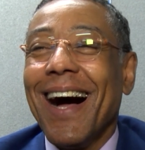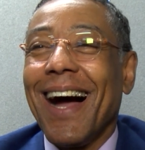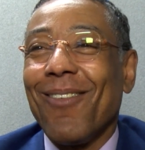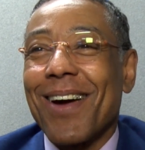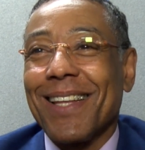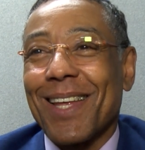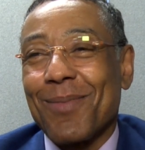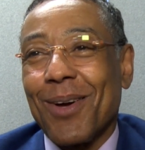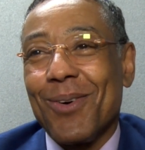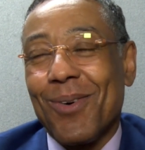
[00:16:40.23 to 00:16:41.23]
I want to let them
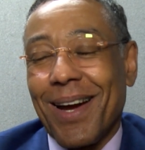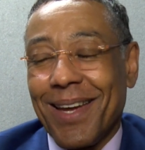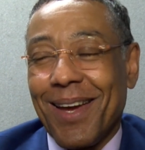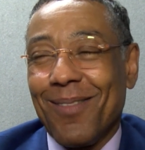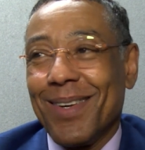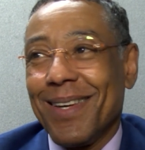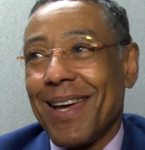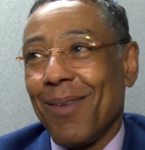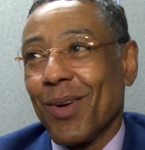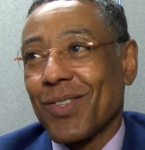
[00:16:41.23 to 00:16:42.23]
know who I am and
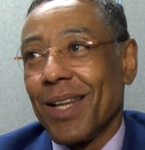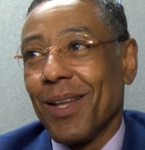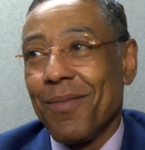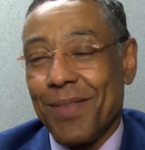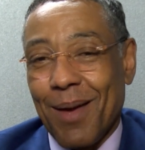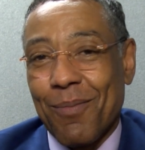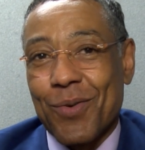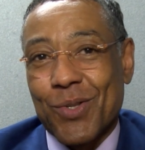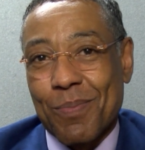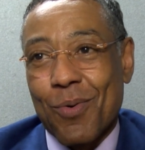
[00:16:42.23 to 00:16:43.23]
how much I love them
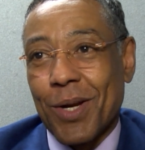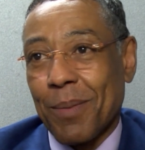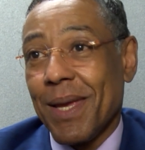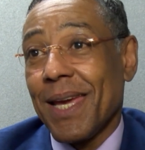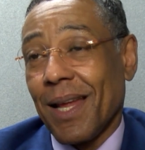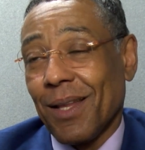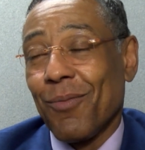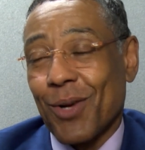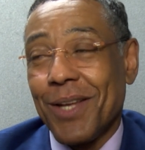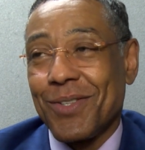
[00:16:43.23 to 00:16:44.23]
for supporting me and I love
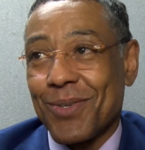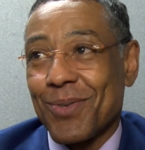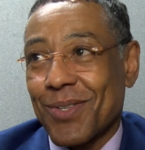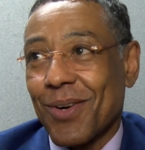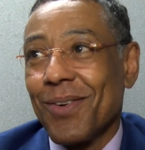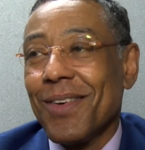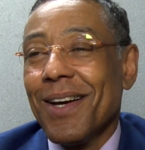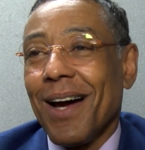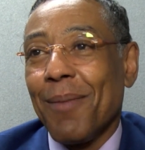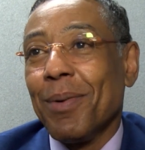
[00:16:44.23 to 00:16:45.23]
what I do. So
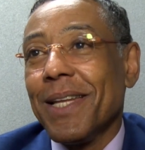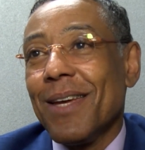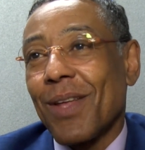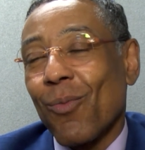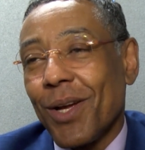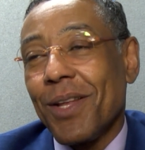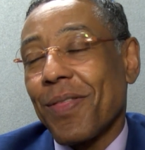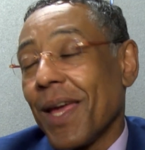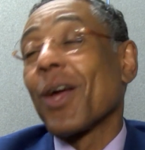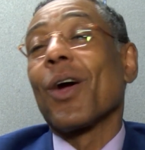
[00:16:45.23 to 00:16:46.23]
I believe that what you
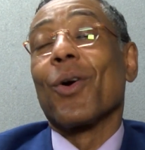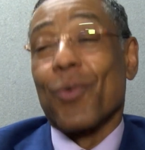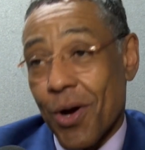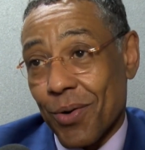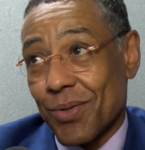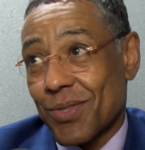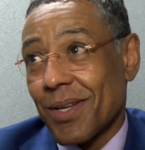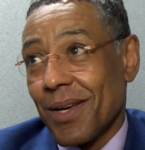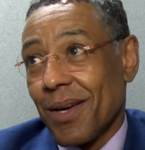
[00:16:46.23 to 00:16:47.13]
think grows.